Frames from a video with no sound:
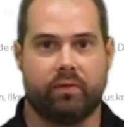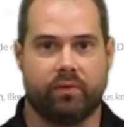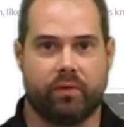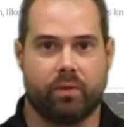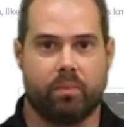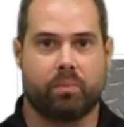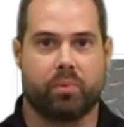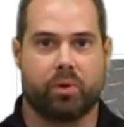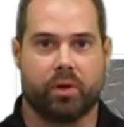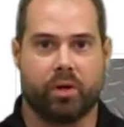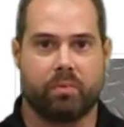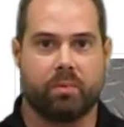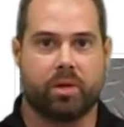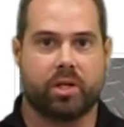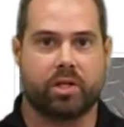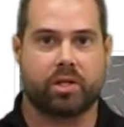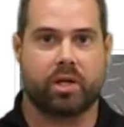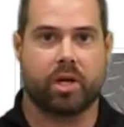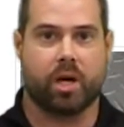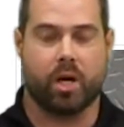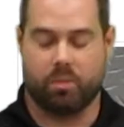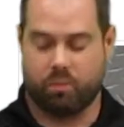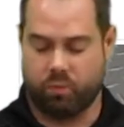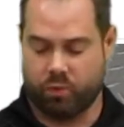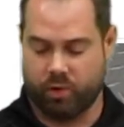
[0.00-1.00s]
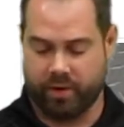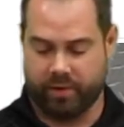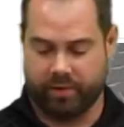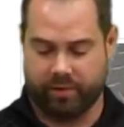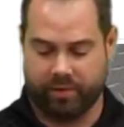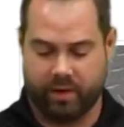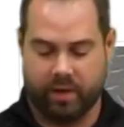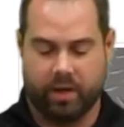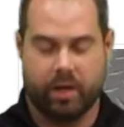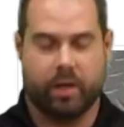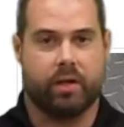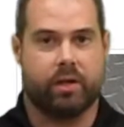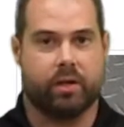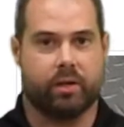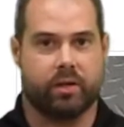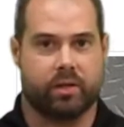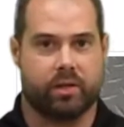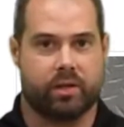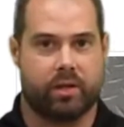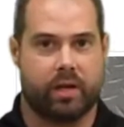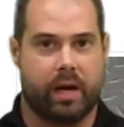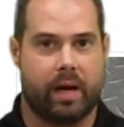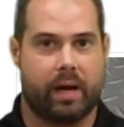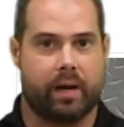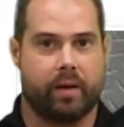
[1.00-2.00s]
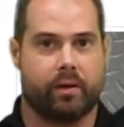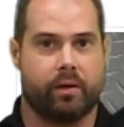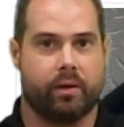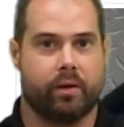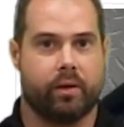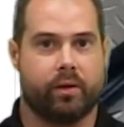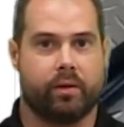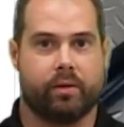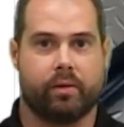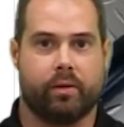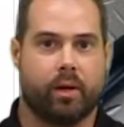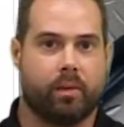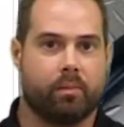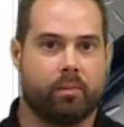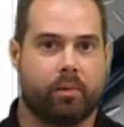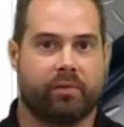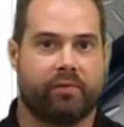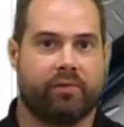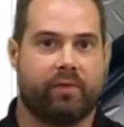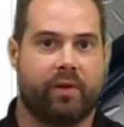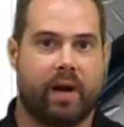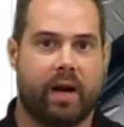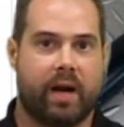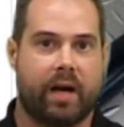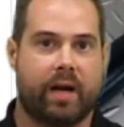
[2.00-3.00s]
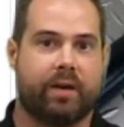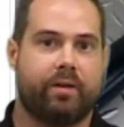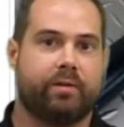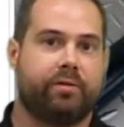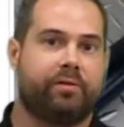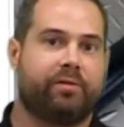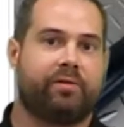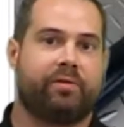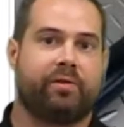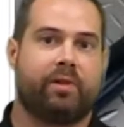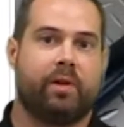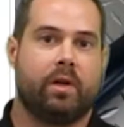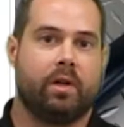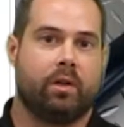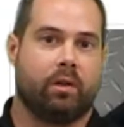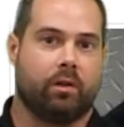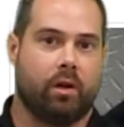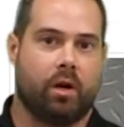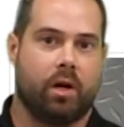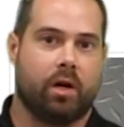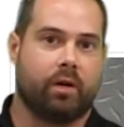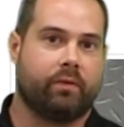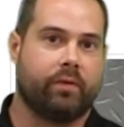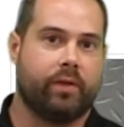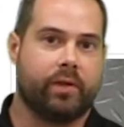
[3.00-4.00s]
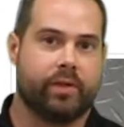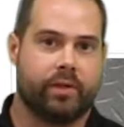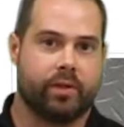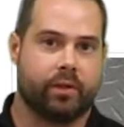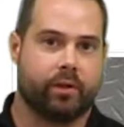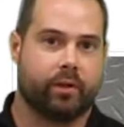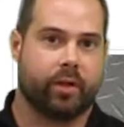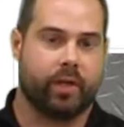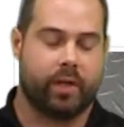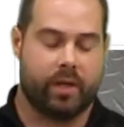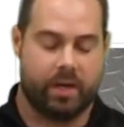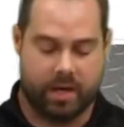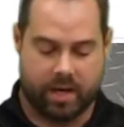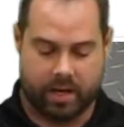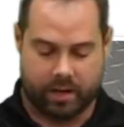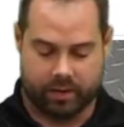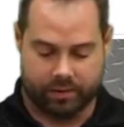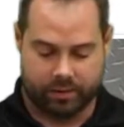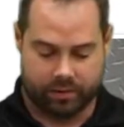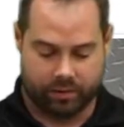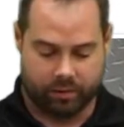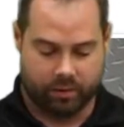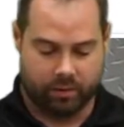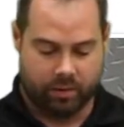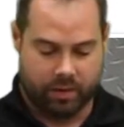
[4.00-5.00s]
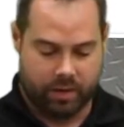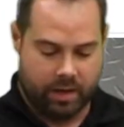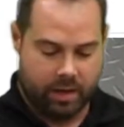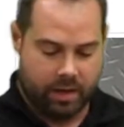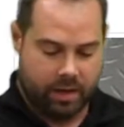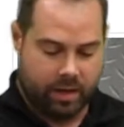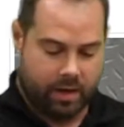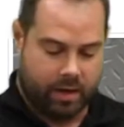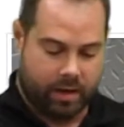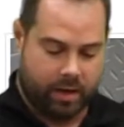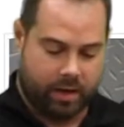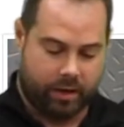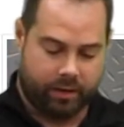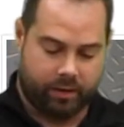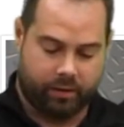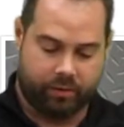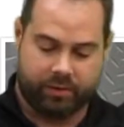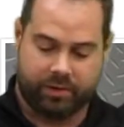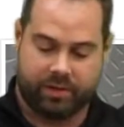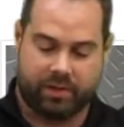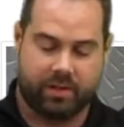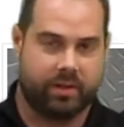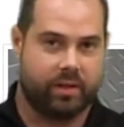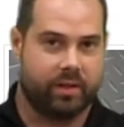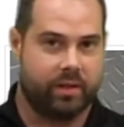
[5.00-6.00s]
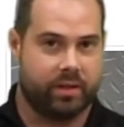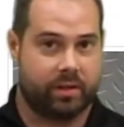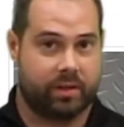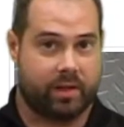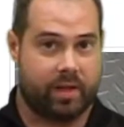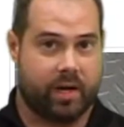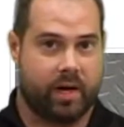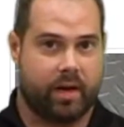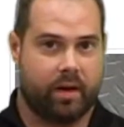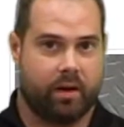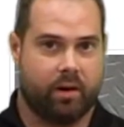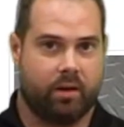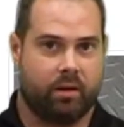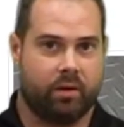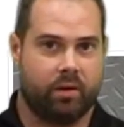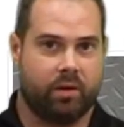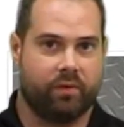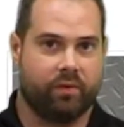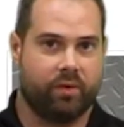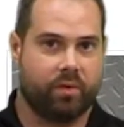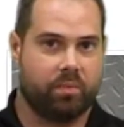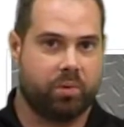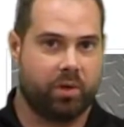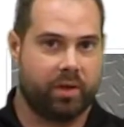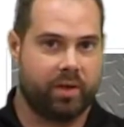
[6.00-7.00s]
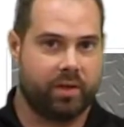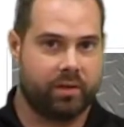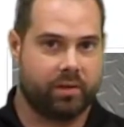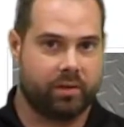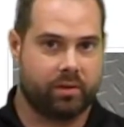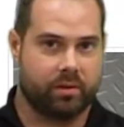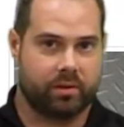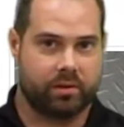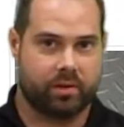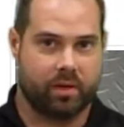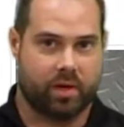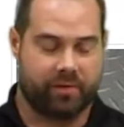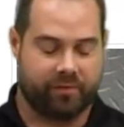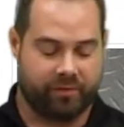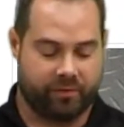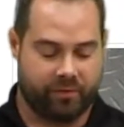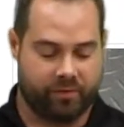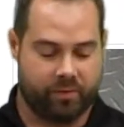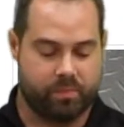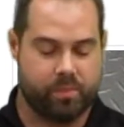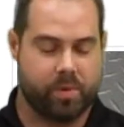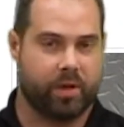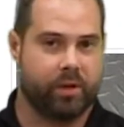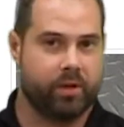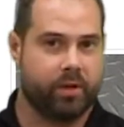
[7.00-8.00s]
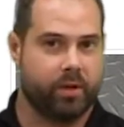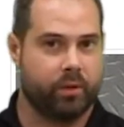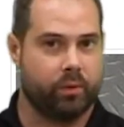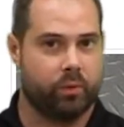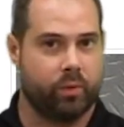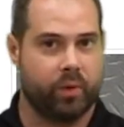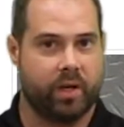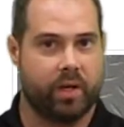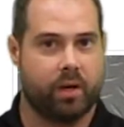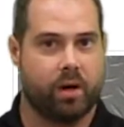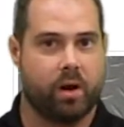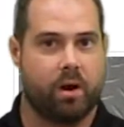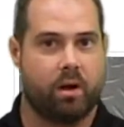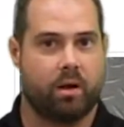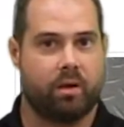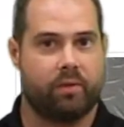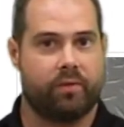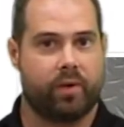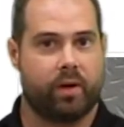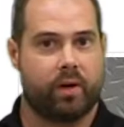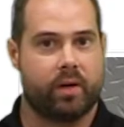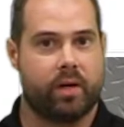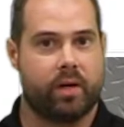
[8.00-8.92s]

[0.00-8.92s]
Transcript: of them pretty much come with your standard number 5 Long Venturi nozzle. You'll see this guy all over the place, looks awful familiar. We get all of our